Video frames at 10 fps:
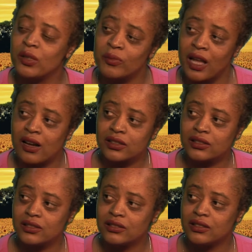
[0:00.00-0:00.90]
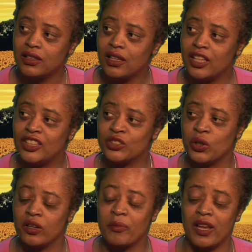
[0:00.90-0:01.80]
blocks. It's going
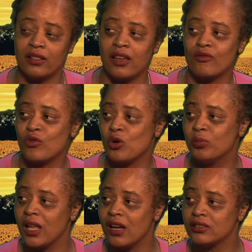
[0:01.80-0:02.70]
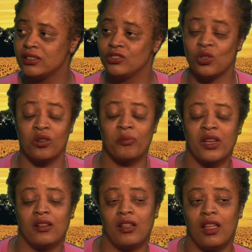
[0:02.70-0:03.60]
to be a lot of roadblocks. It's going to
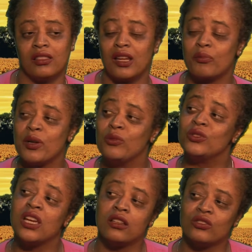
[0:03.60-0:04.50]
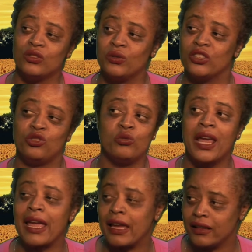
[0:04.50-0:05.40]
be a lot of people telling you that you
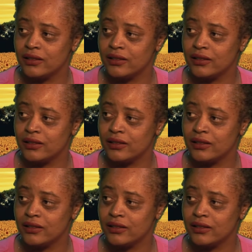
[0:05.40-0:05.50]
can't.